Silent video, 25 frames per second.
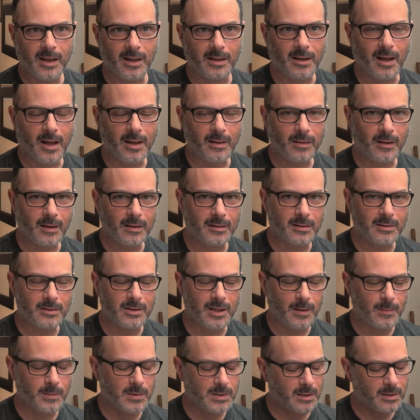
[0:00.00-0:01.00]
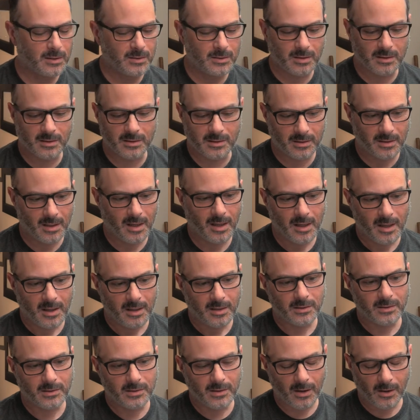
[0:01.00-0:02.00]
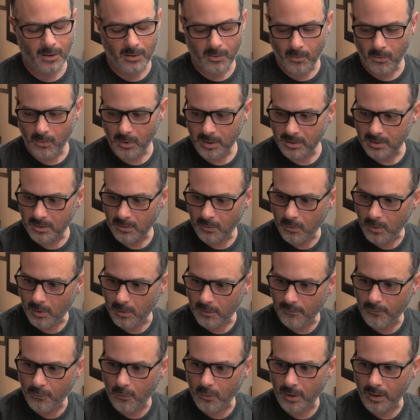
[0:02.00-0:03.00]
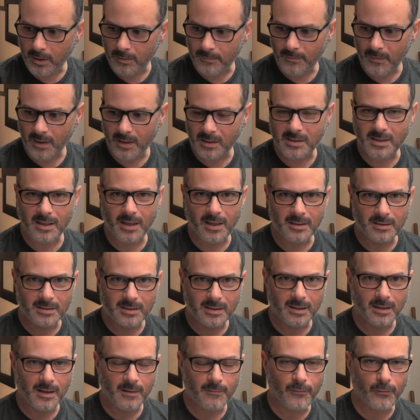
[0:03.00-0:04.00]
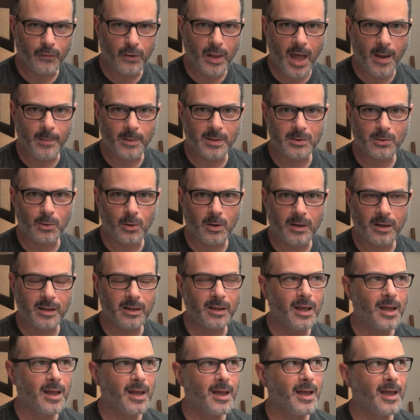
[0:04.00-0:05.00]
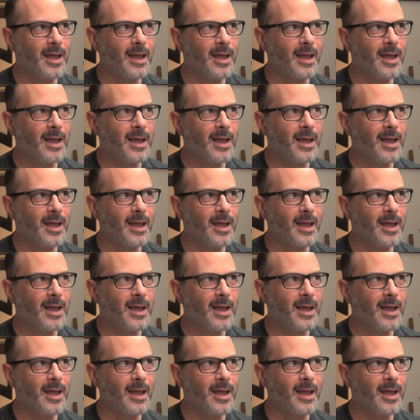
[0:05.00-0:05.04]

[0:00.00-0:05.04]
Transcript: And I think the Jameson is just so what's the word for it? It's it's an inflammatory.